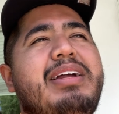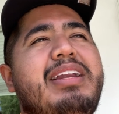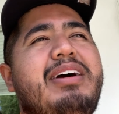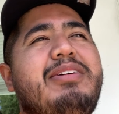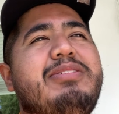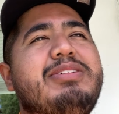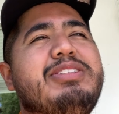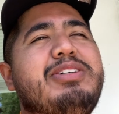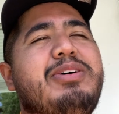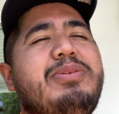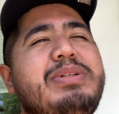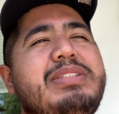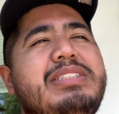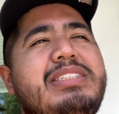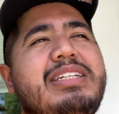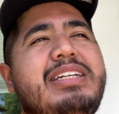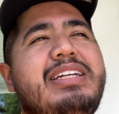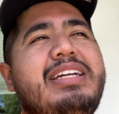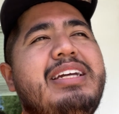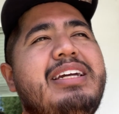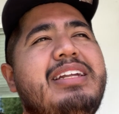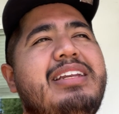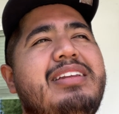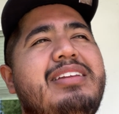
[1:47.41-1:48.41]
I was always the
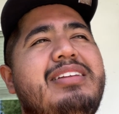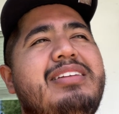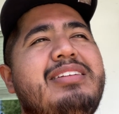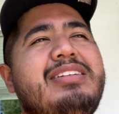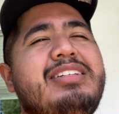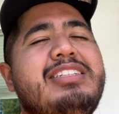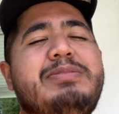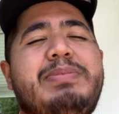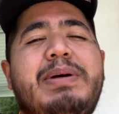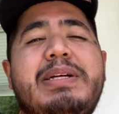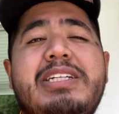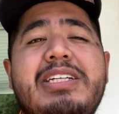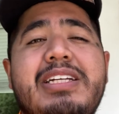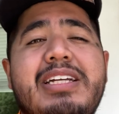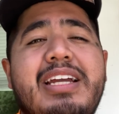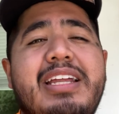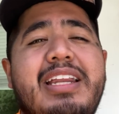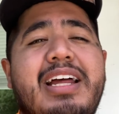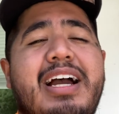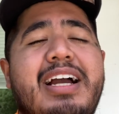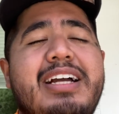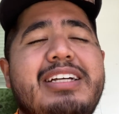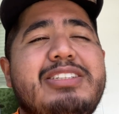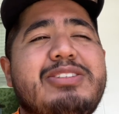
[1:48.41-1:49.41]
kid, especially in
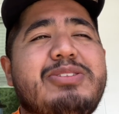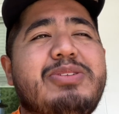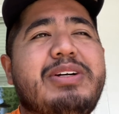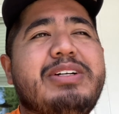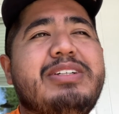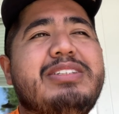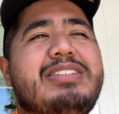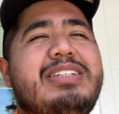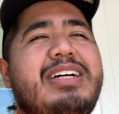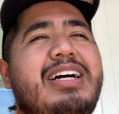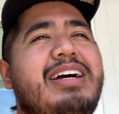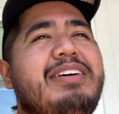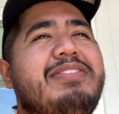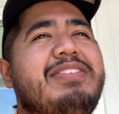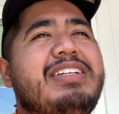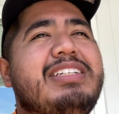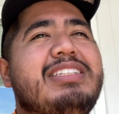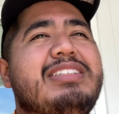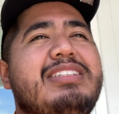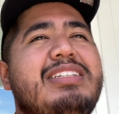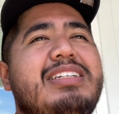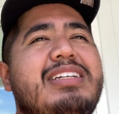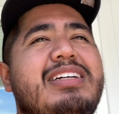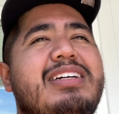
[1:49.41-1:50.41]
high school, I used to have
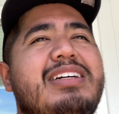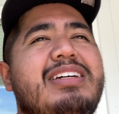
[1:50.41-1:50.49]
these